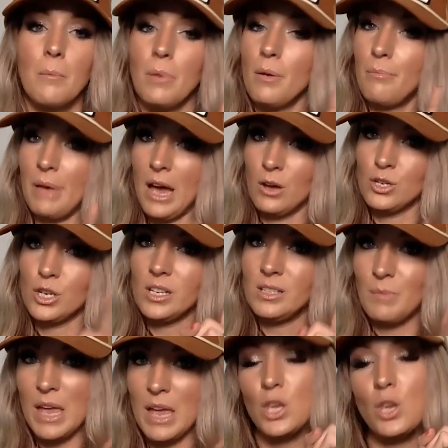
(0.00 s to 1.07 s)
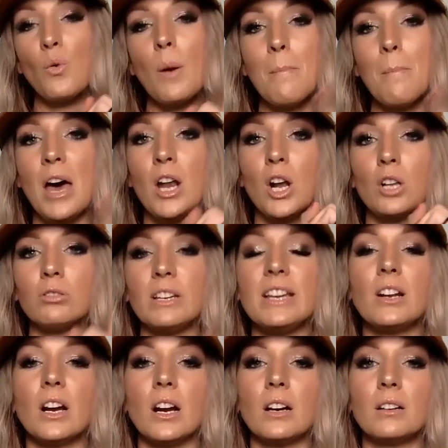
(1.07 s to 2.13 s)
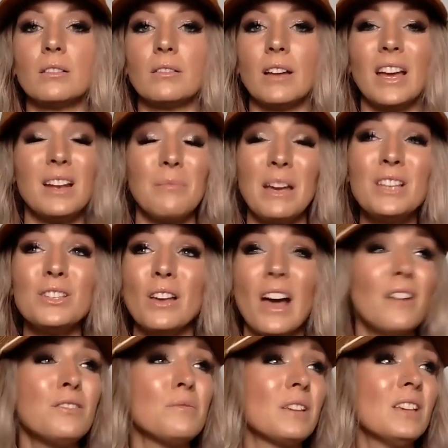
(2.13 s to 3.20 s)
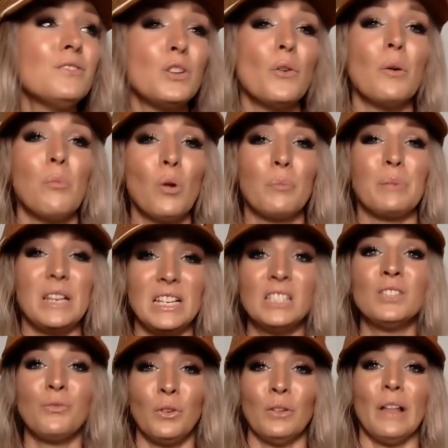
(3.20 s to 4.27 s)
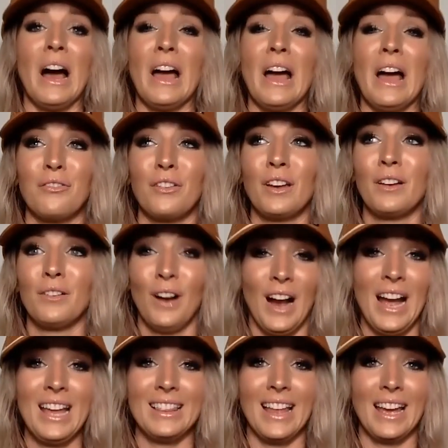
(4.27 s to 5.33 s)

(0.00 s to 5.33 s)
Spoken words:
But boundaries make you a better leader and it gives you a more peaceful life, right?